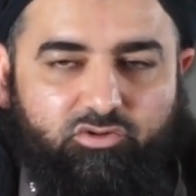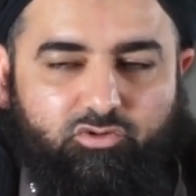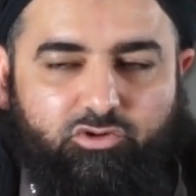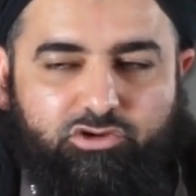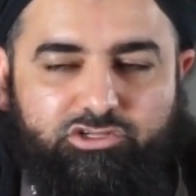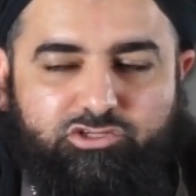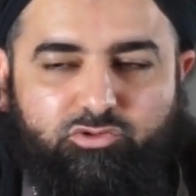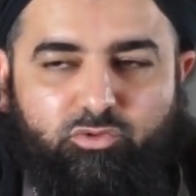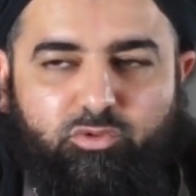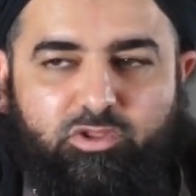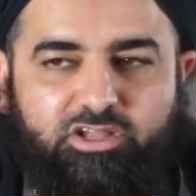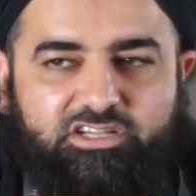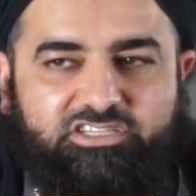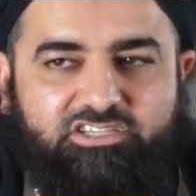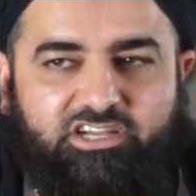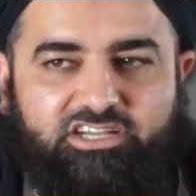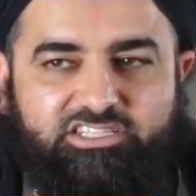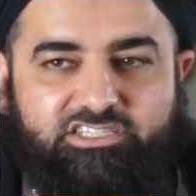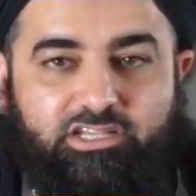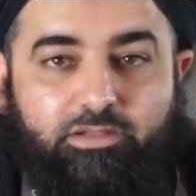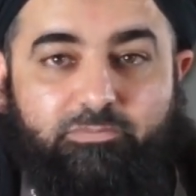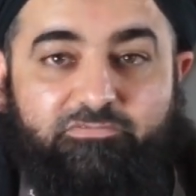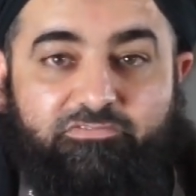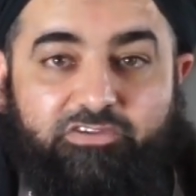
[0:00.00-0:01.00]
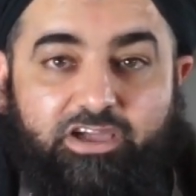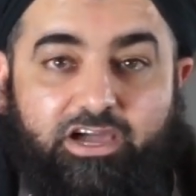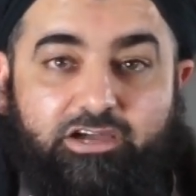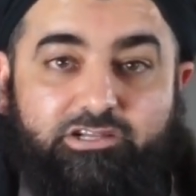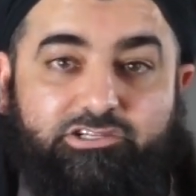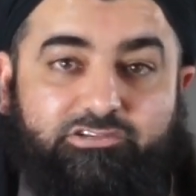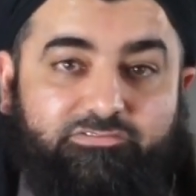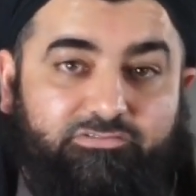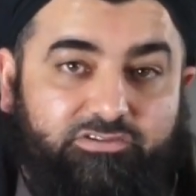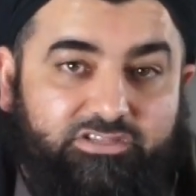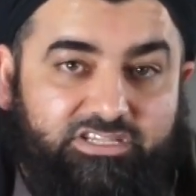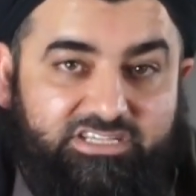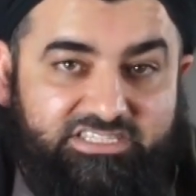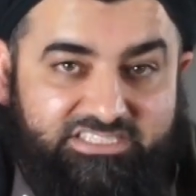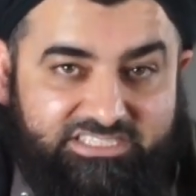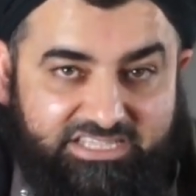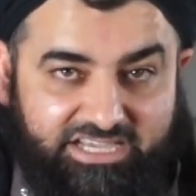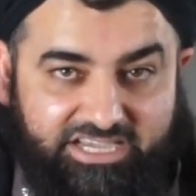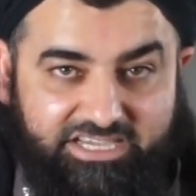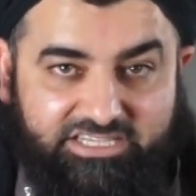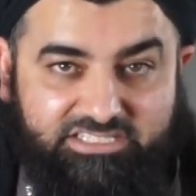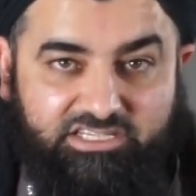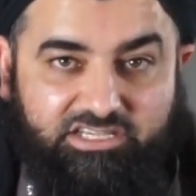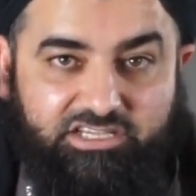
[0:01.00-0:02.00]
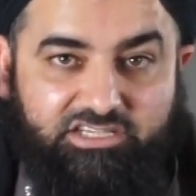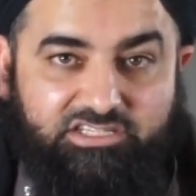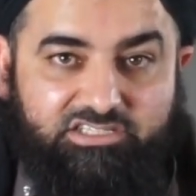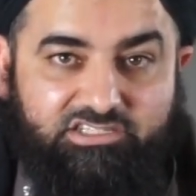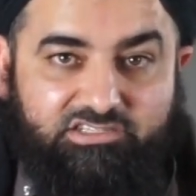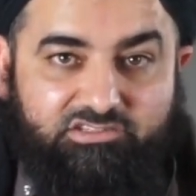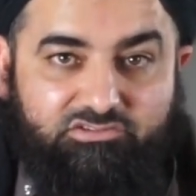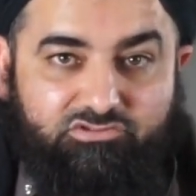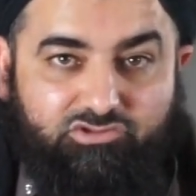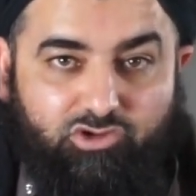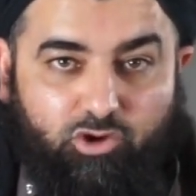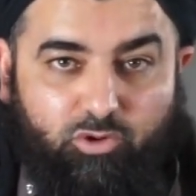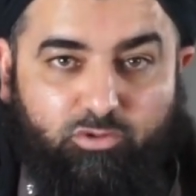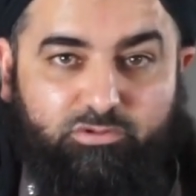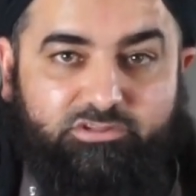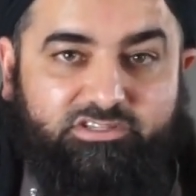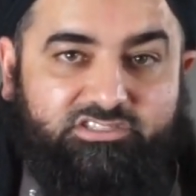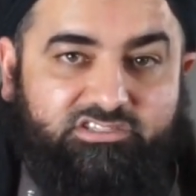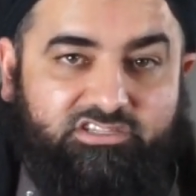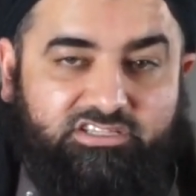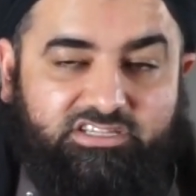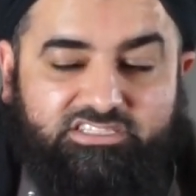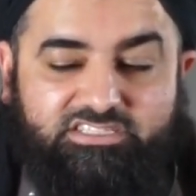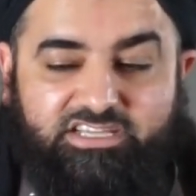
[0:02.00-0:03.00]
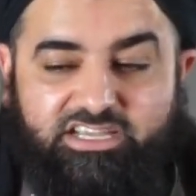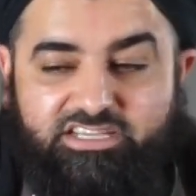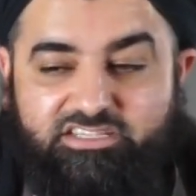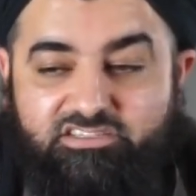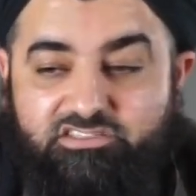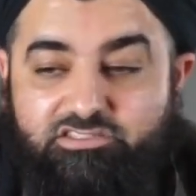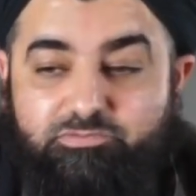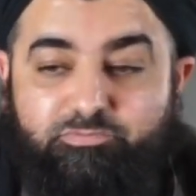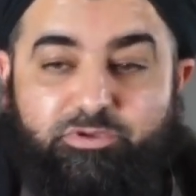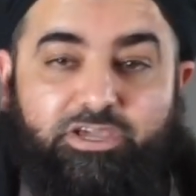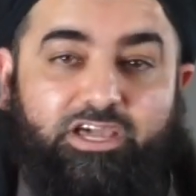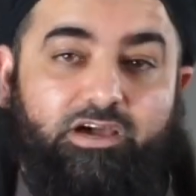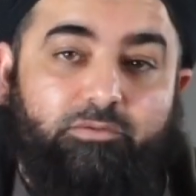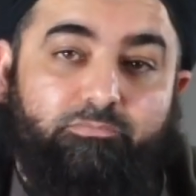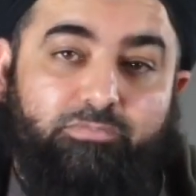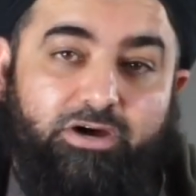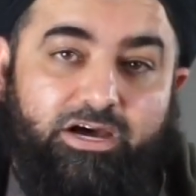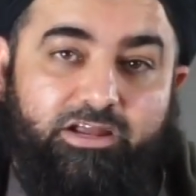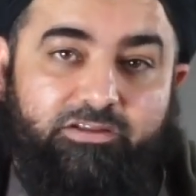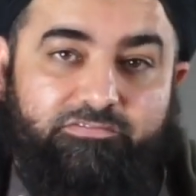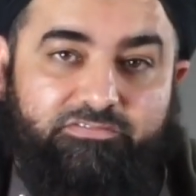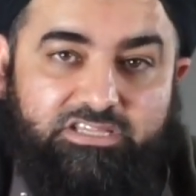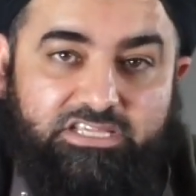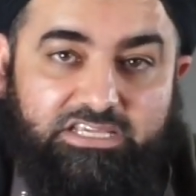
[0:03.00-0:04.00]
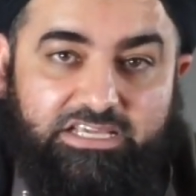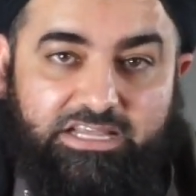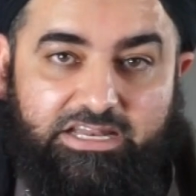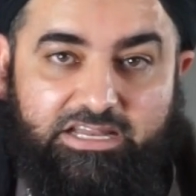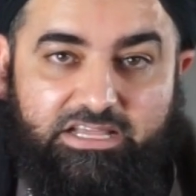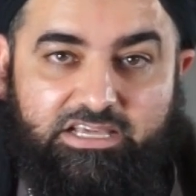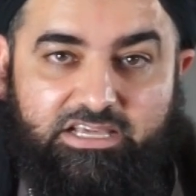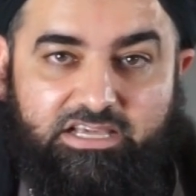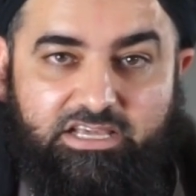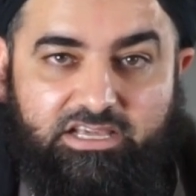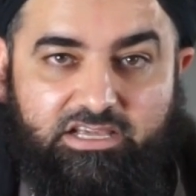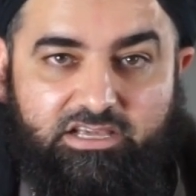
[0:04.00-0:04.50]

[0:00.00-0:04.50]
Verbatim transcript: Rasulullah vouched for these days. He's told us these days. It's become part of deen.